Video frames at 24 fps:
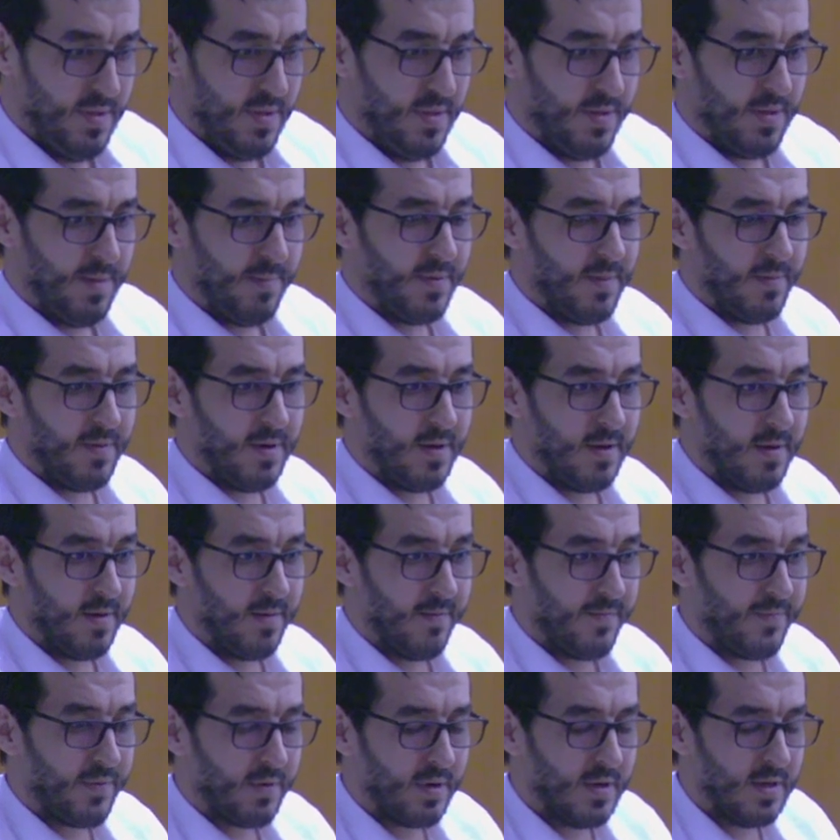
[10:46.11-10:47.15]

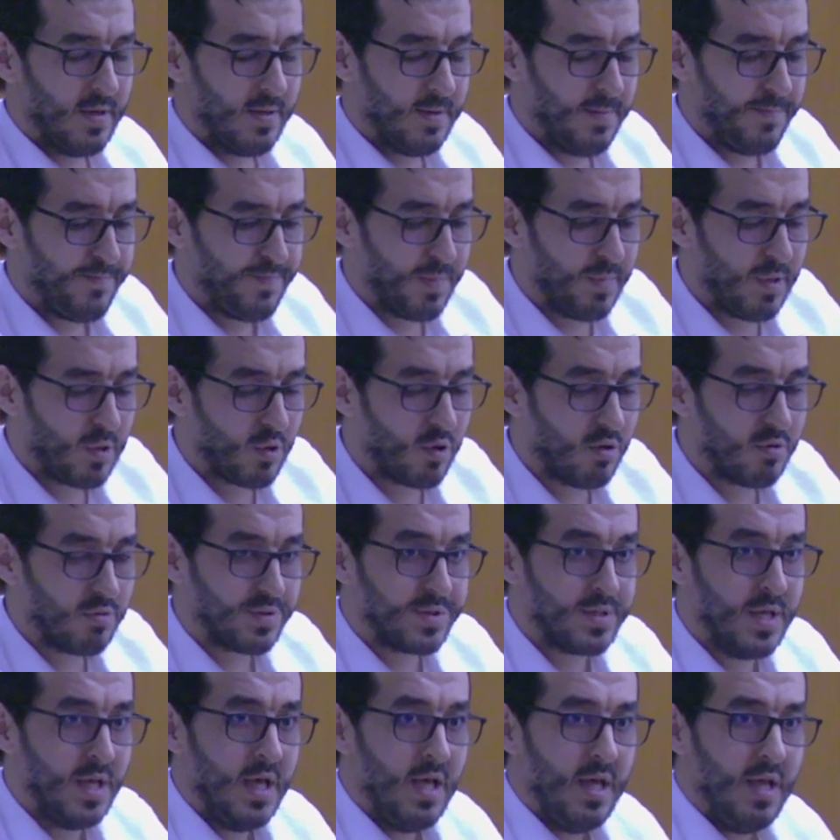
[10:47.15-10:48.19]

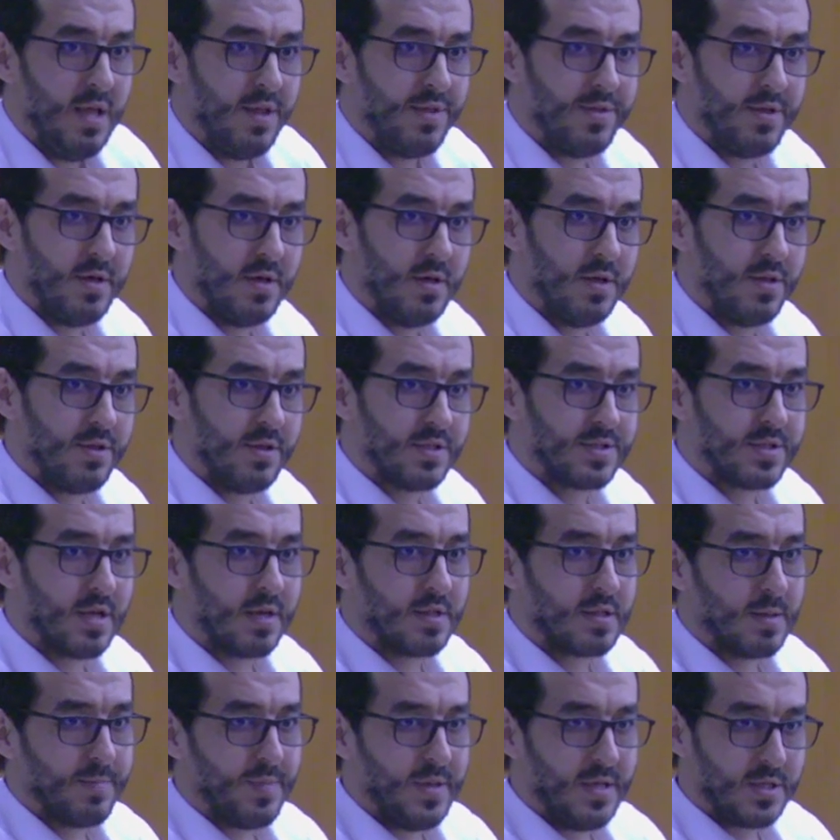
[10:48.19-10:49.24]
Because the
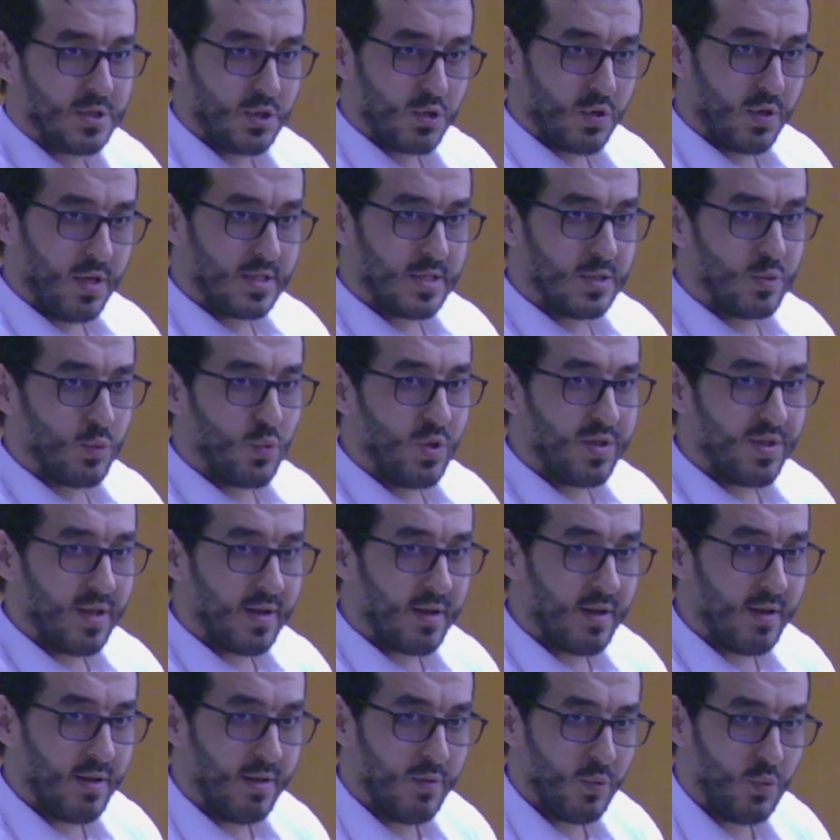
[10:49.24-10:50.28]
startup is created with
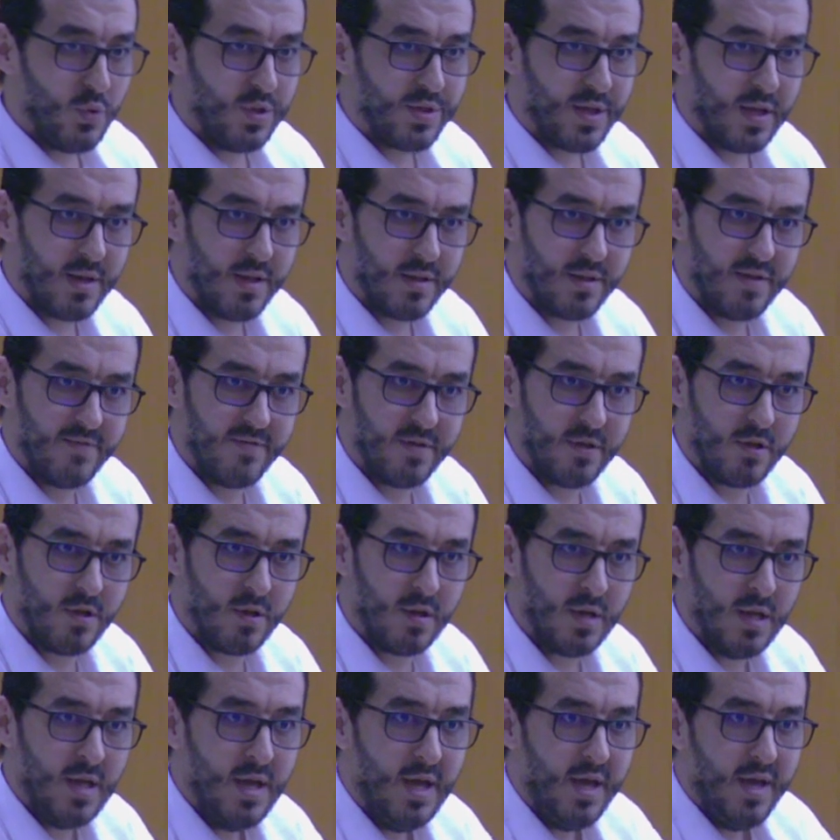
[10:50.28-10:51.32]
an
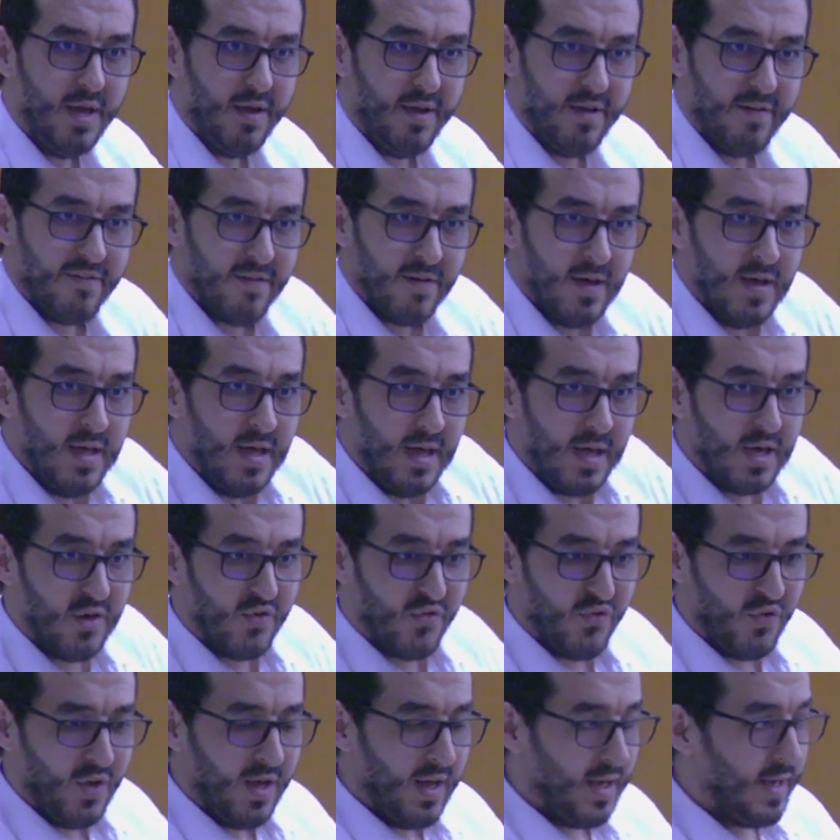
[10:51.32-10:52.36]
individual,
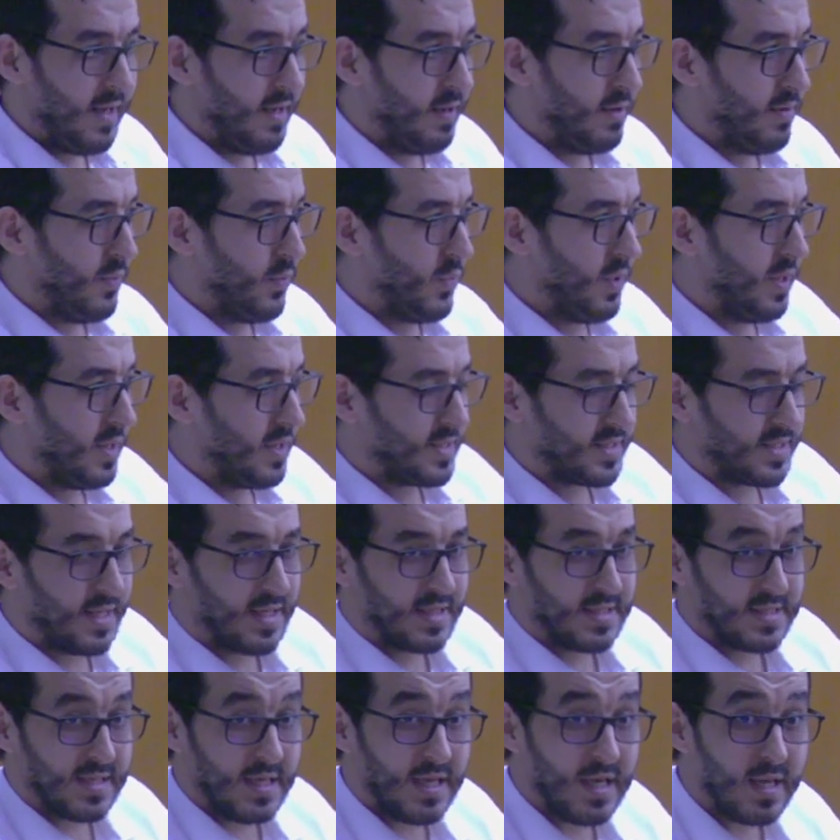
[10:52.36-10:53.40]
if he will
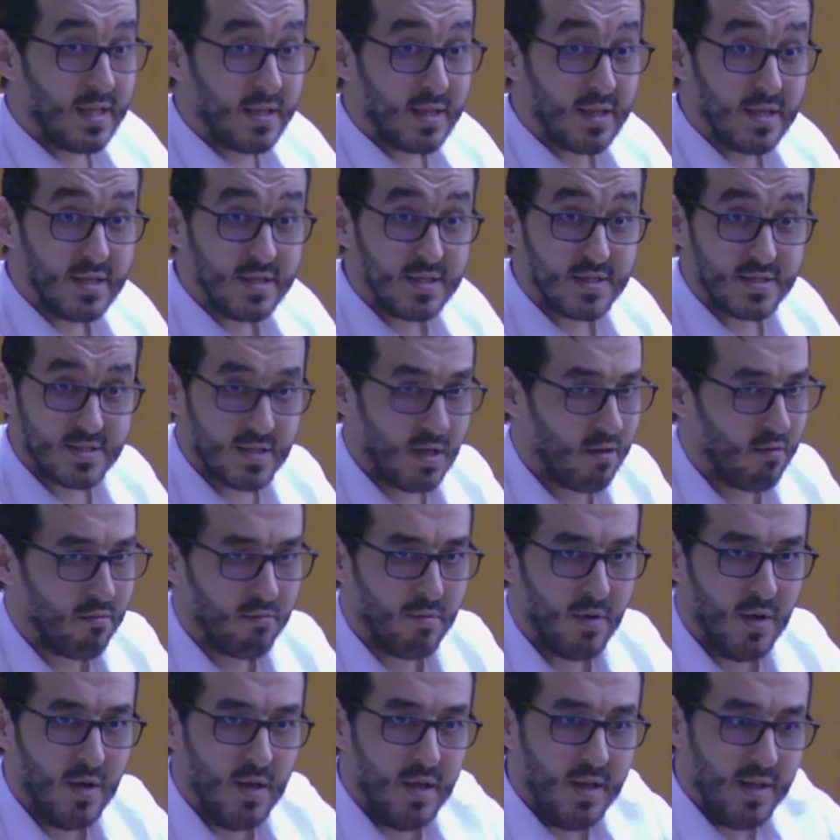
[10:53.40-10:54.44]
succeed, so
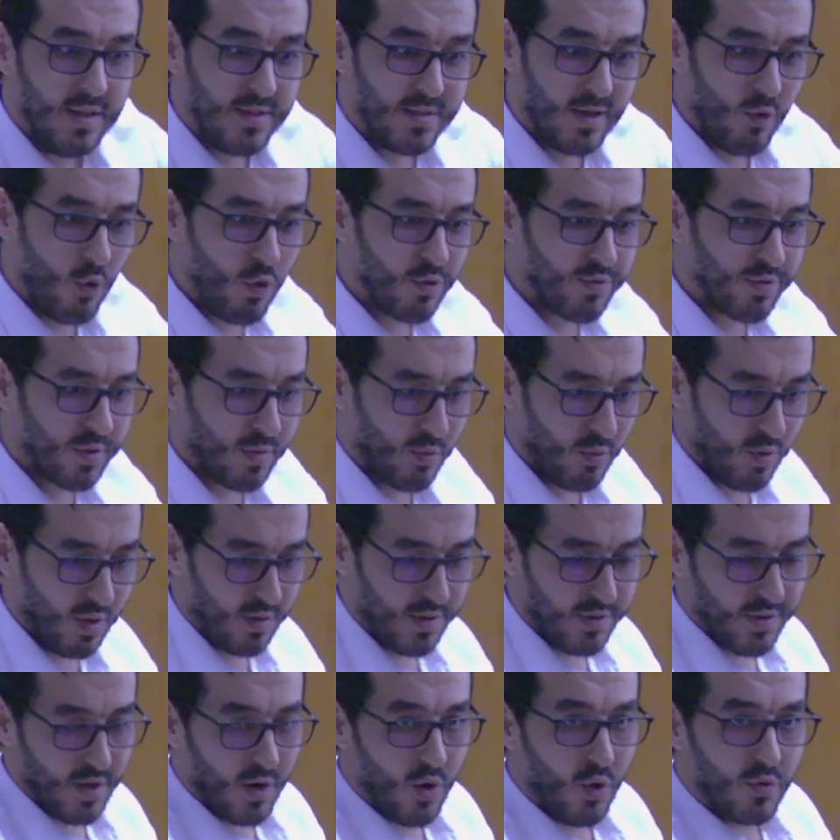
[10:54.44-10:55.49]
the
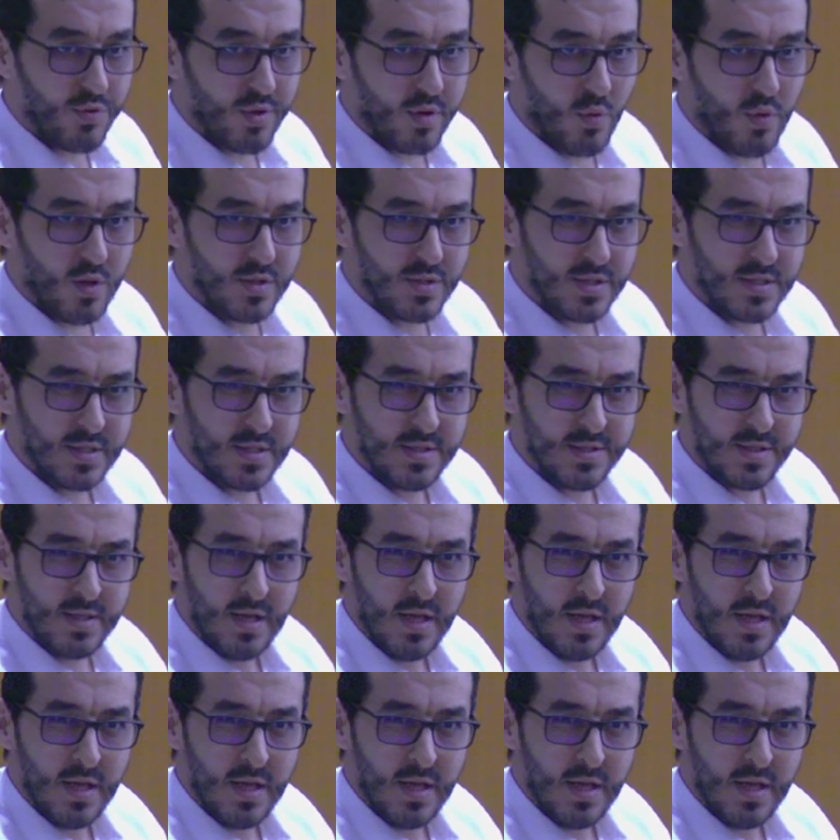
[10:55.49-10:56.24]
other ones,